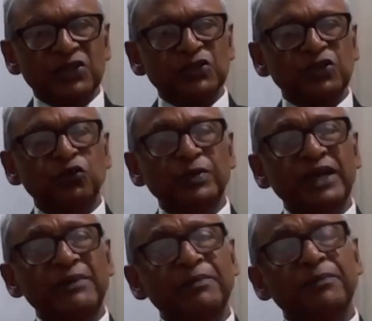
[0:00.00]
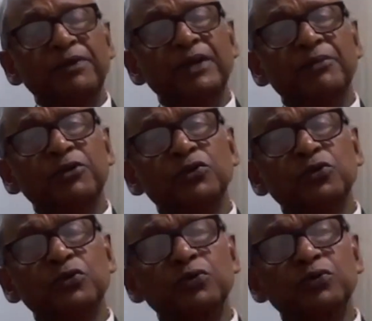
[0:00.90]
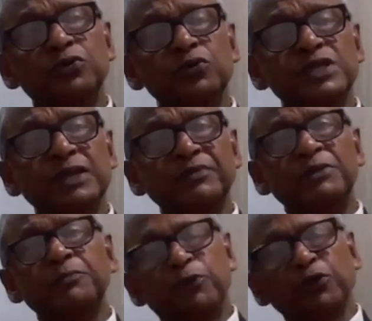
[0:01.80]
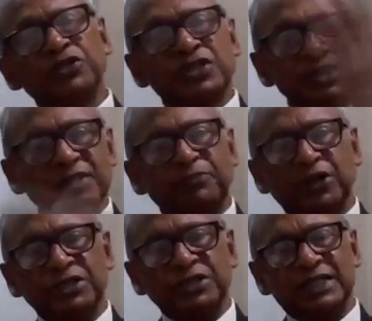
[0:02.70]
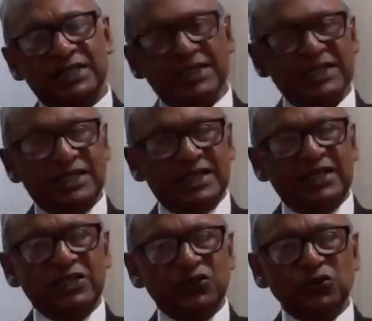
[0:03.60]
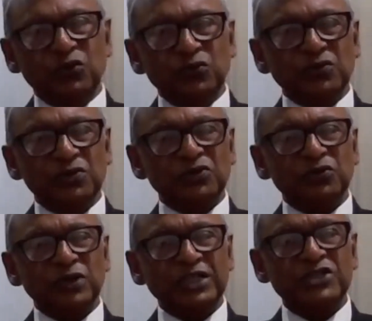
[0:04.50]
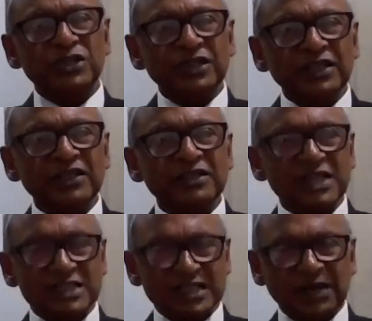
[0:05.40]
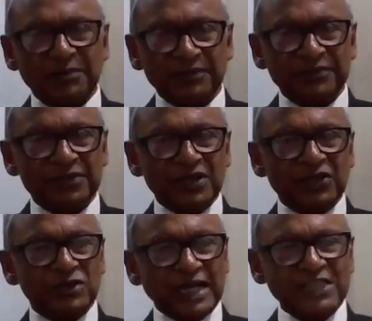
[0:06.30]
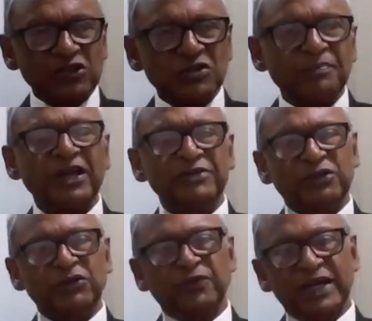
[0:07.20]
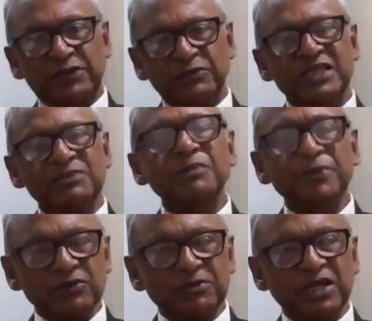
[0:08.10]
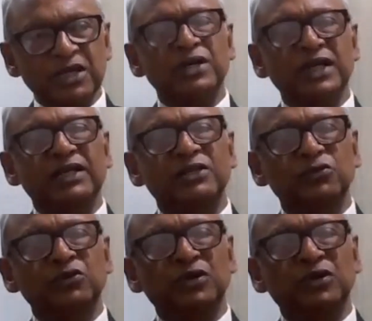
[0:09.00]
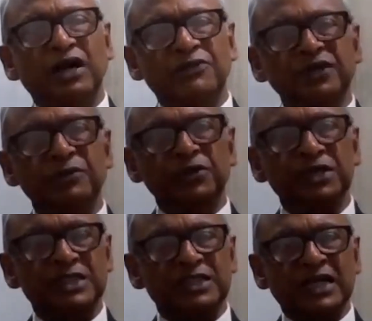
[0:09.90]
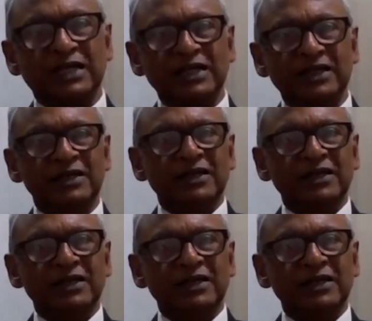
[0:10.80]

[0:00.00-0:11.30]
So you may be able to do something post the project to ensure that the results come. So that is also a part of equifinality, which seems impossible, because how can I do after the project is done?